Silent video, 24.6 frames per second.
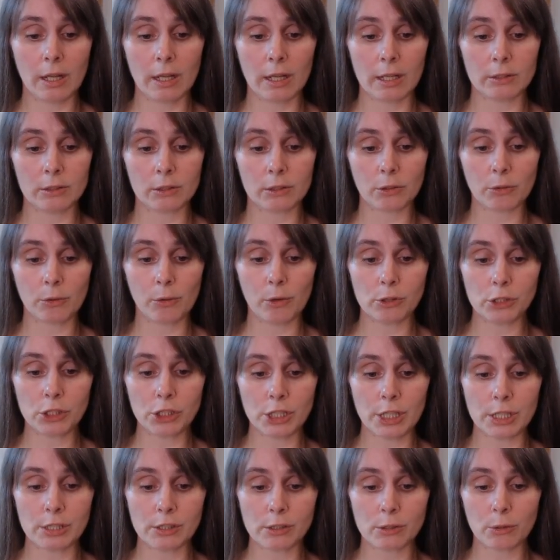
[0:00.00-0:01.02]
and the
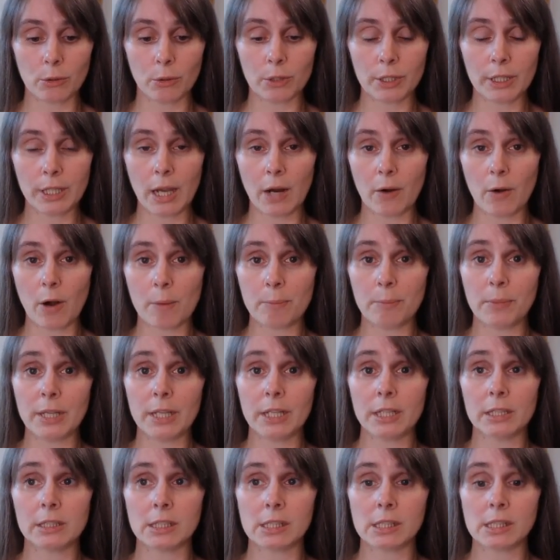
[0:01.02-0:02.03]
crochet is called
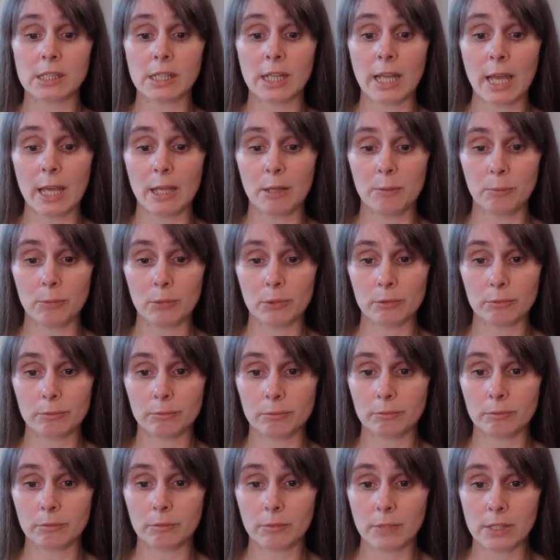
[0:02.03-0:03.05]
Caribbean Escape.
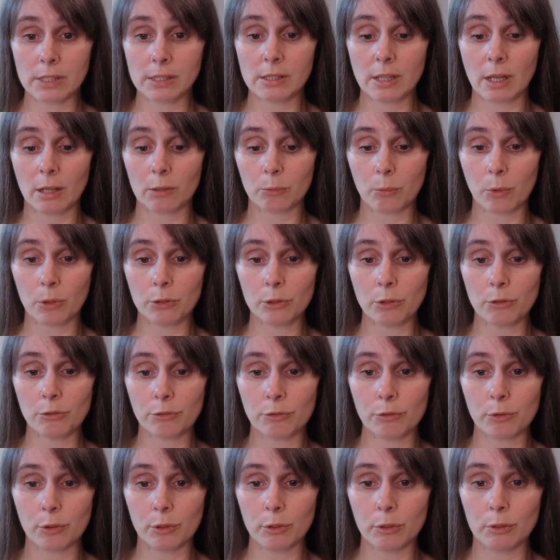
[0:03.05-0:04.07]
This sounds
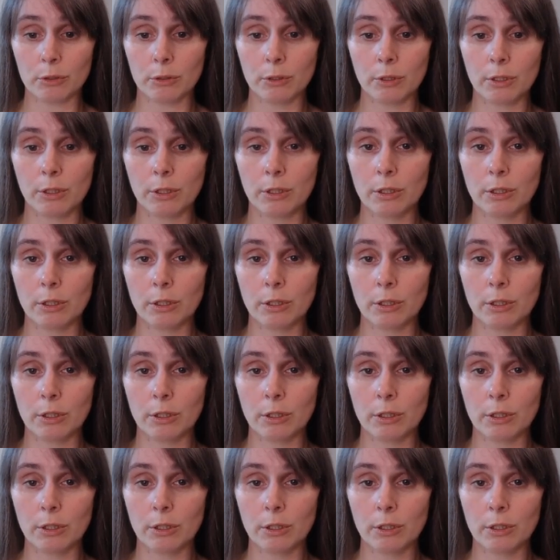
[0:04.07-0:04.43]
wonderful.